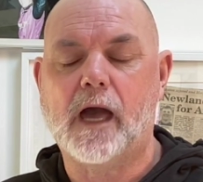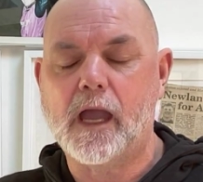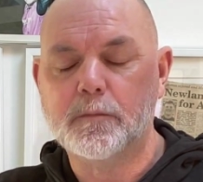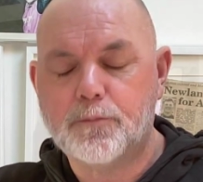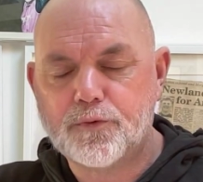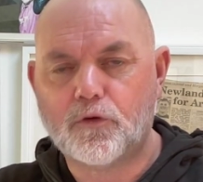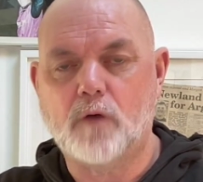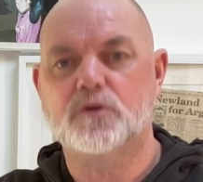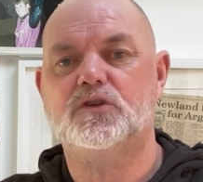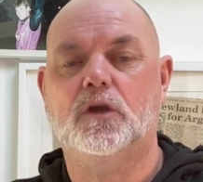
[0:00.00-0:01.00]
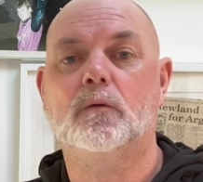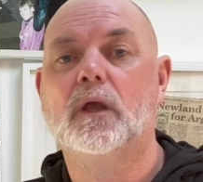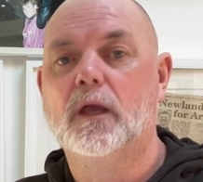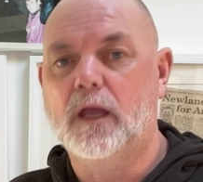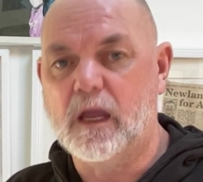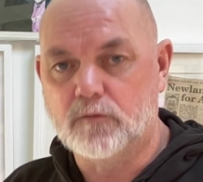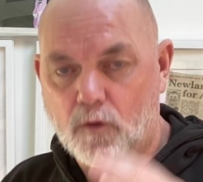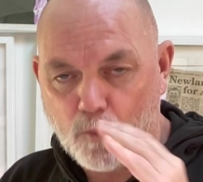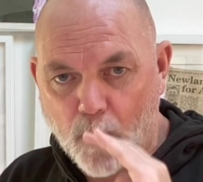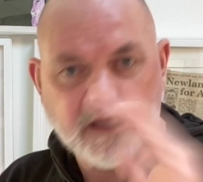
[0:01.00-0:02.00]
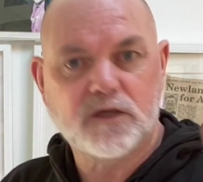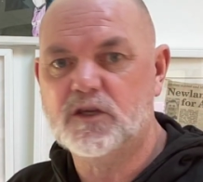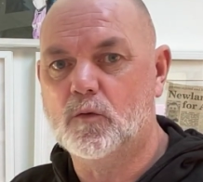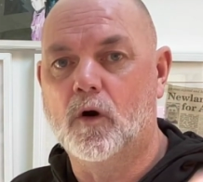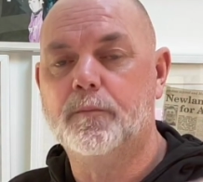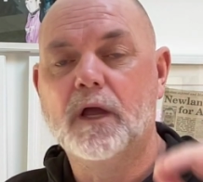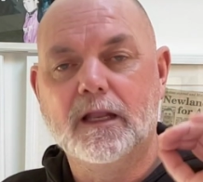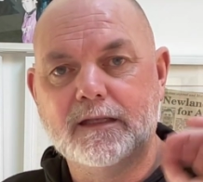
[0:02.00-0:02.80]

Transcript: I promise you, it will waken you up.